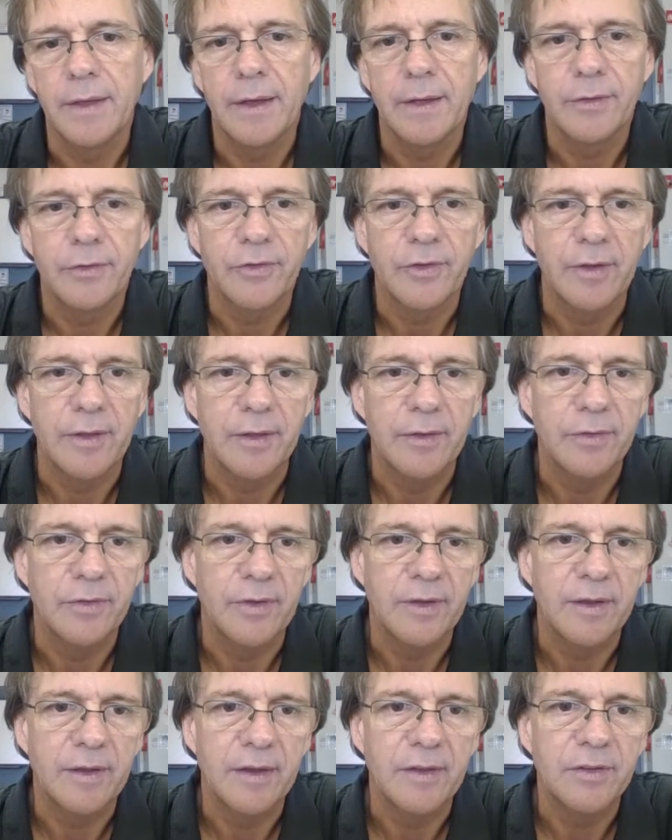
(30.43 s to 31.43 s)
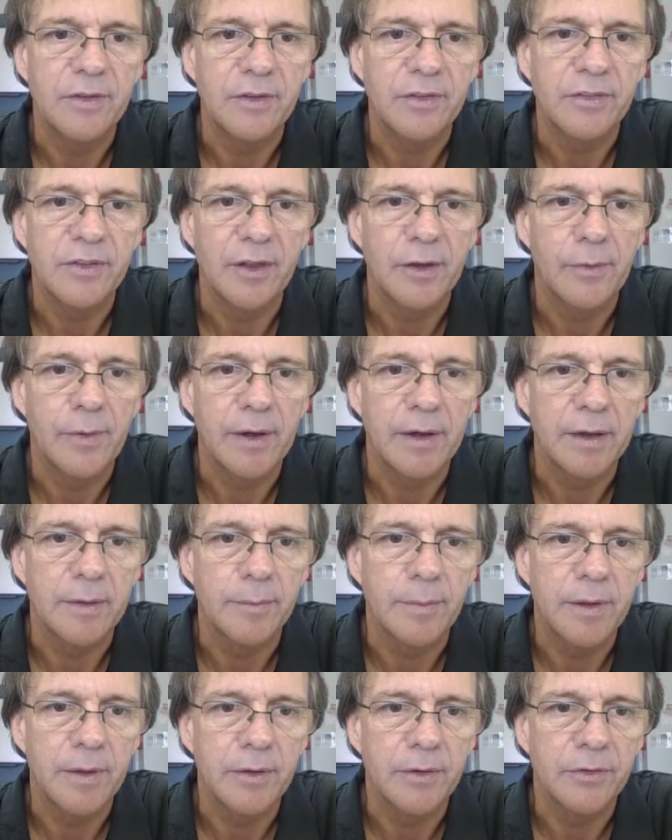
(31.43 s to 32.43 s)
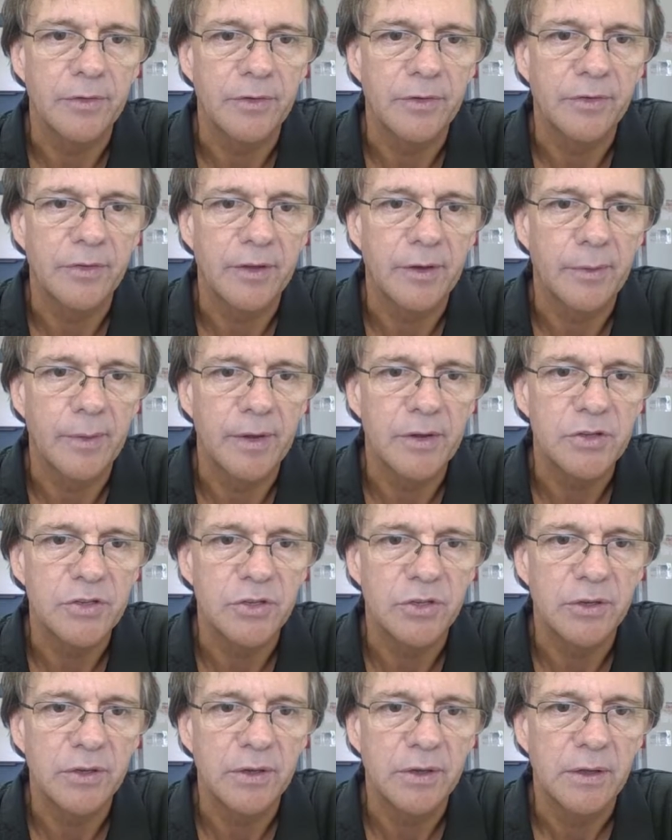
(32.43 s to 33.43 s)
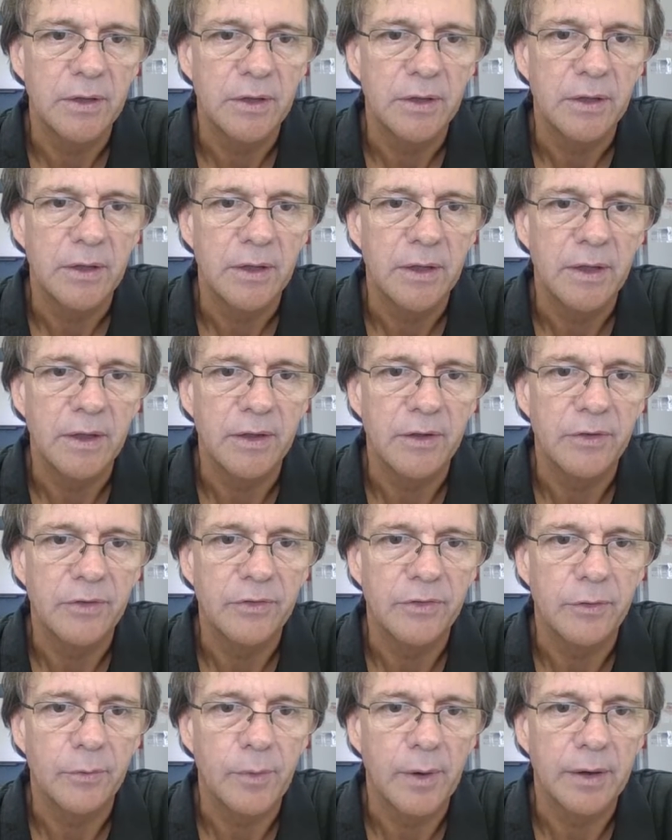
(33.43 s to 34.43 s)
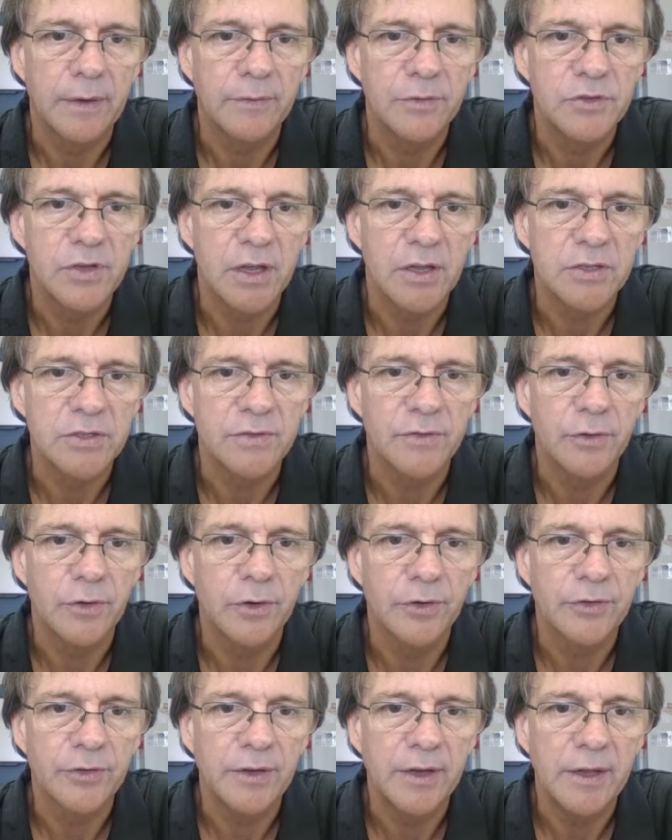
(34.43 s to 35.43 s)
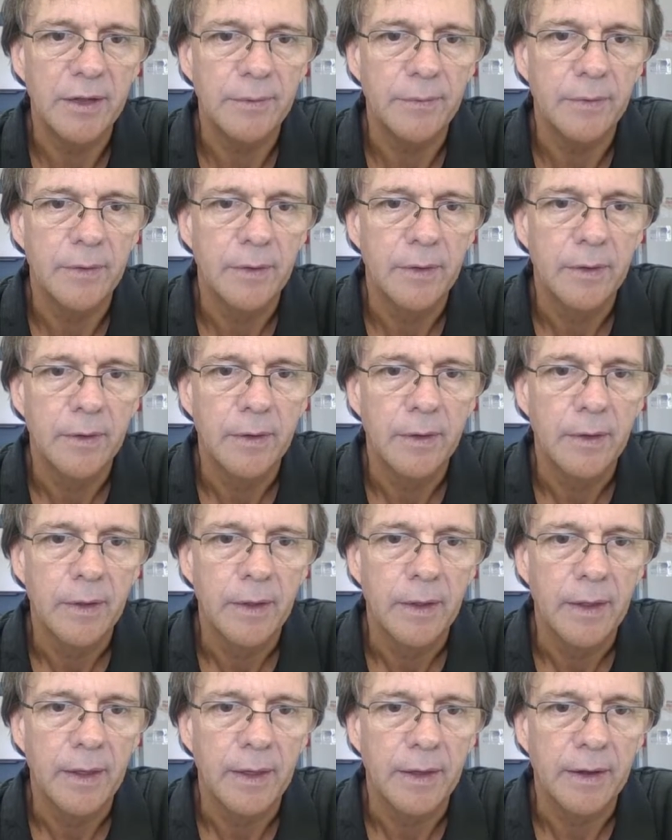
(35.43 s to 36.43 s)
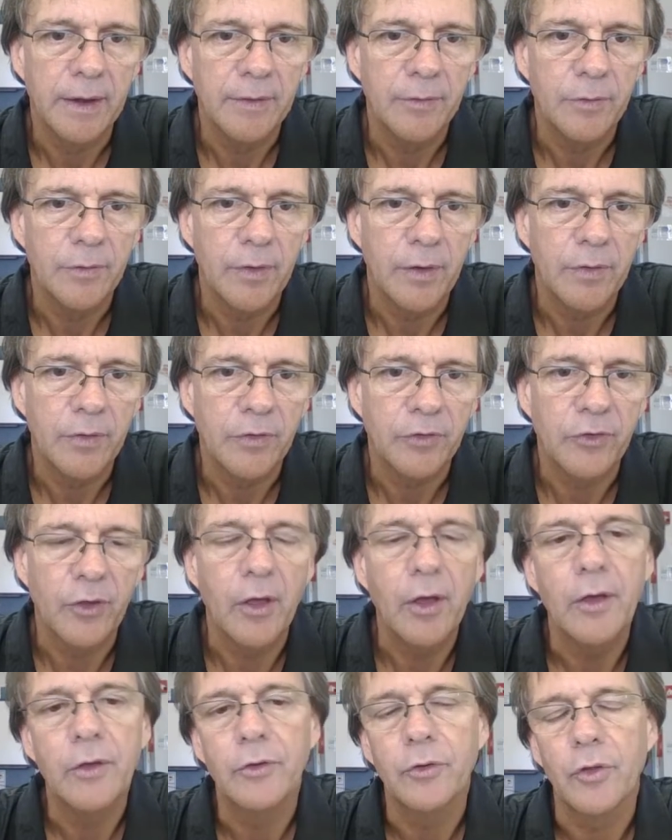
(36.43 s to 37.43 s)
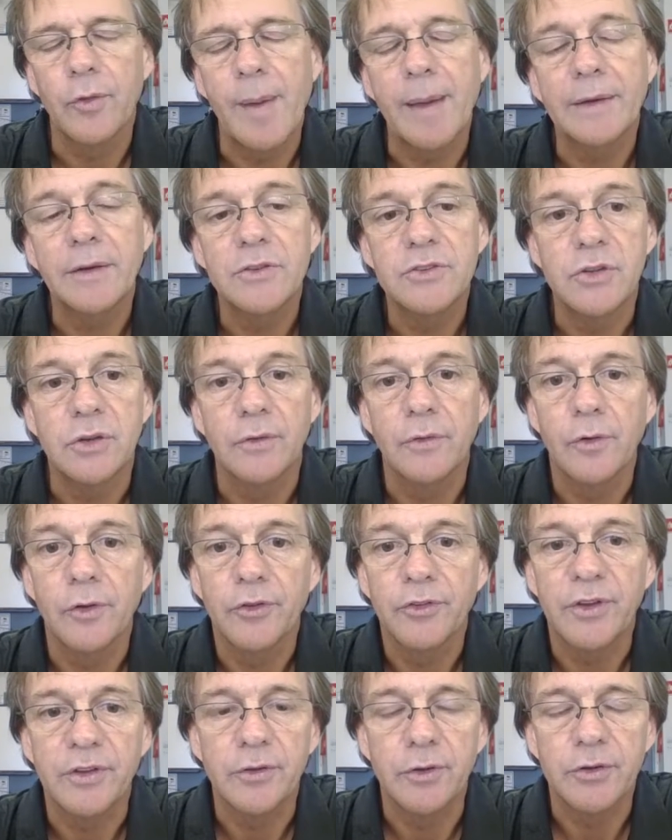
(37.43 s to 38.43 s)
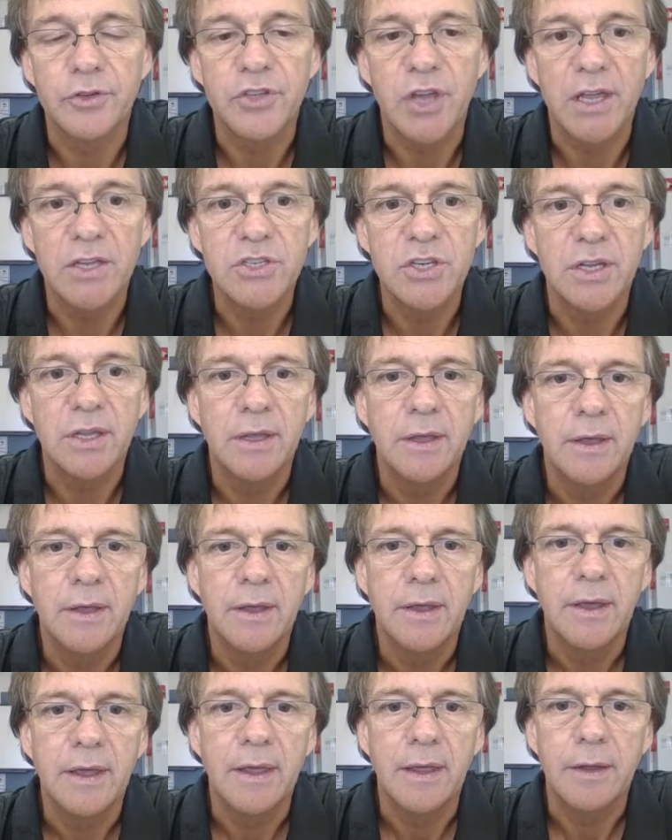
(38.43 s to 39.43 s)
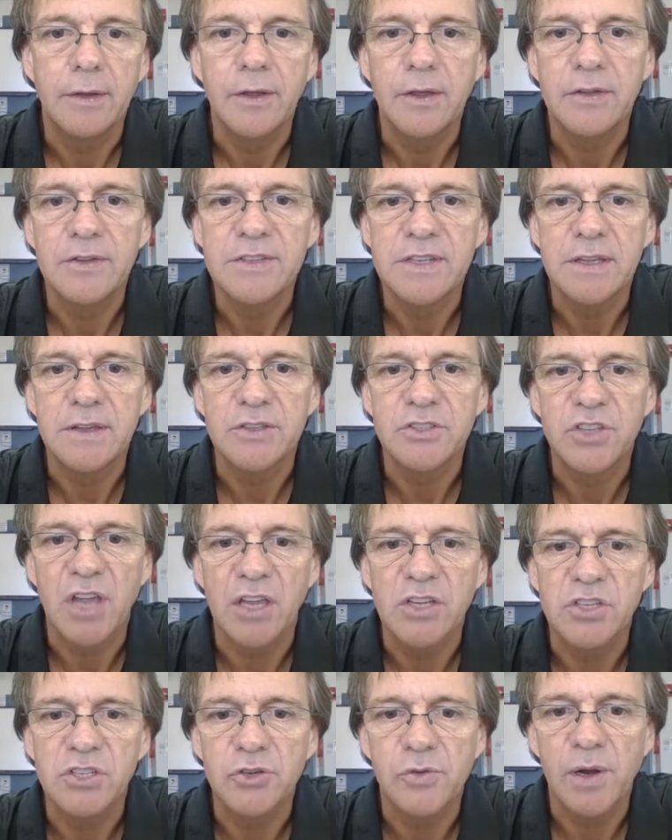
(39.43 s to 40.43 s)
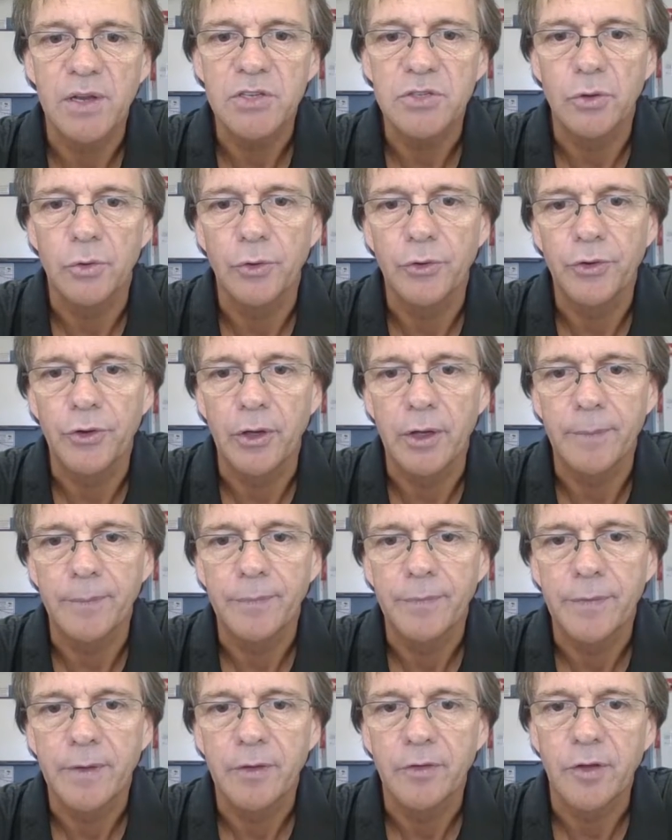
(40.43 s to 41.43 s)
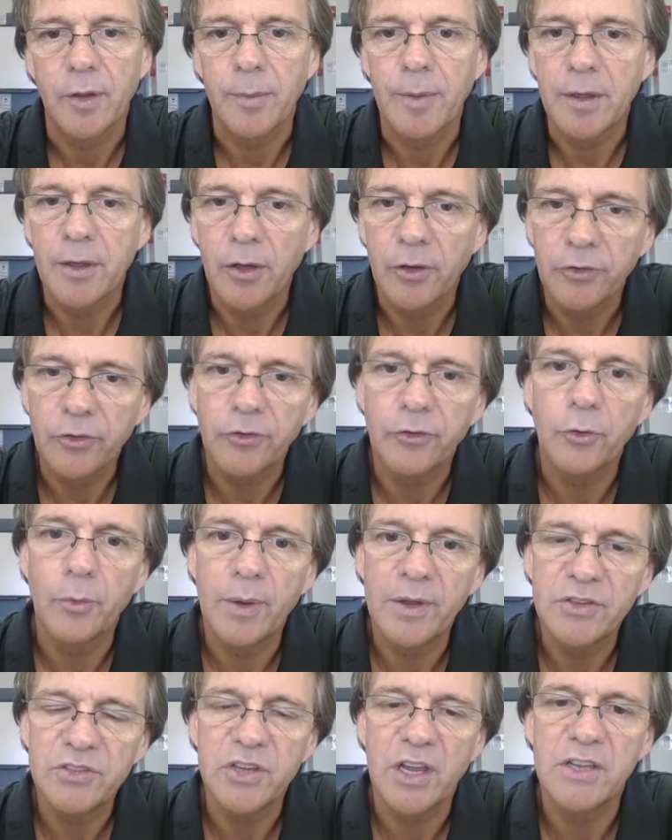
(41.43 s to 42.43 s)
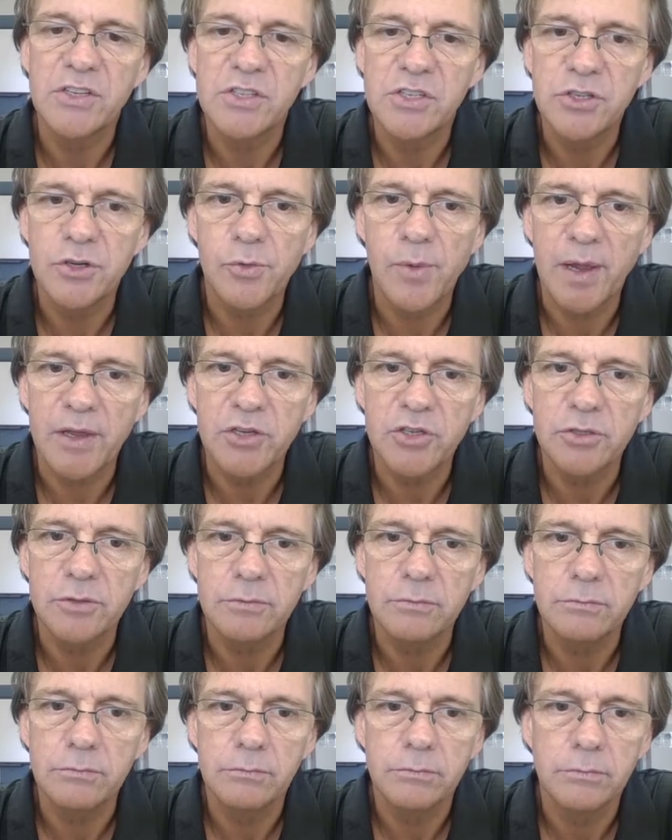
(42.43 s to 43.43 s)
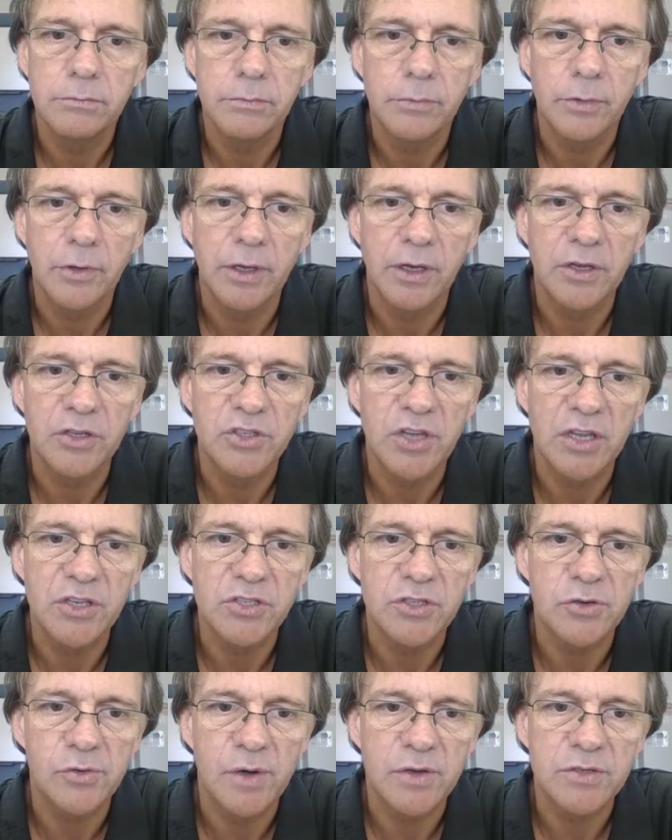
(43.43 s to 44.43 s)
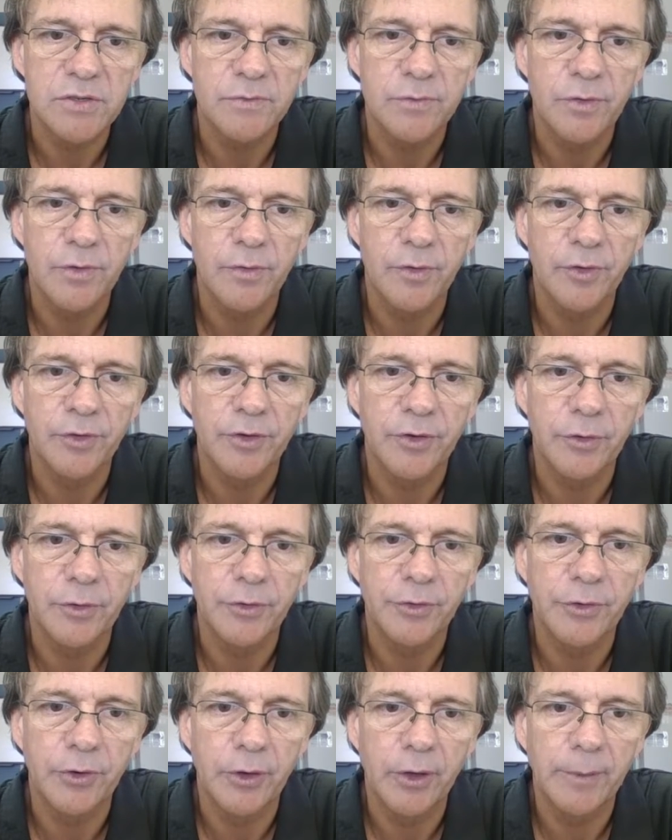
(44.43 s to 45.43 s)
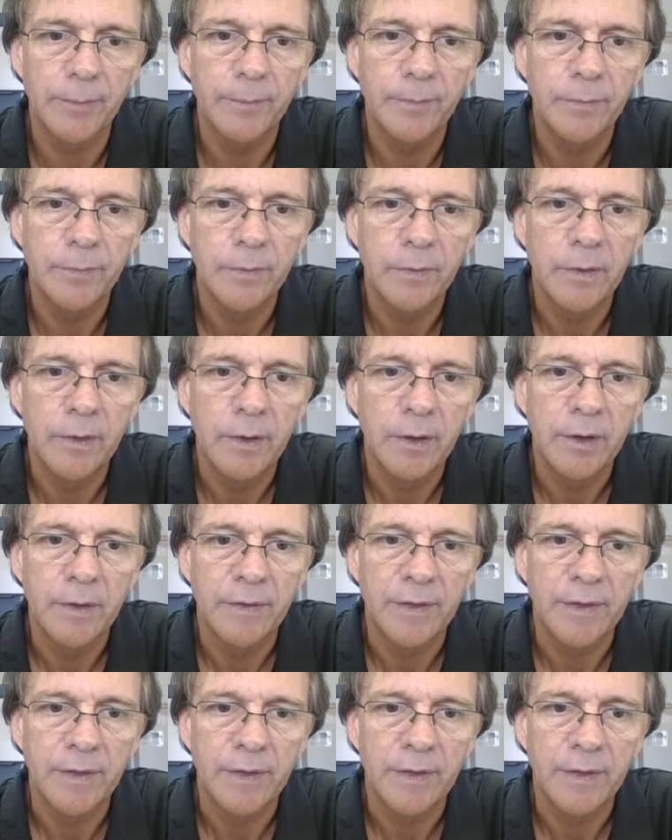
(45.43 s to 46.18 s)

And the answer is it is accelerating, because acceleration is the rate of change of velocity. And even though the size or the magnitude of velocity is not changing, you can see that it's changing direction all the time. So because it's always changing direction, getting a change in direction for the velocity all the time,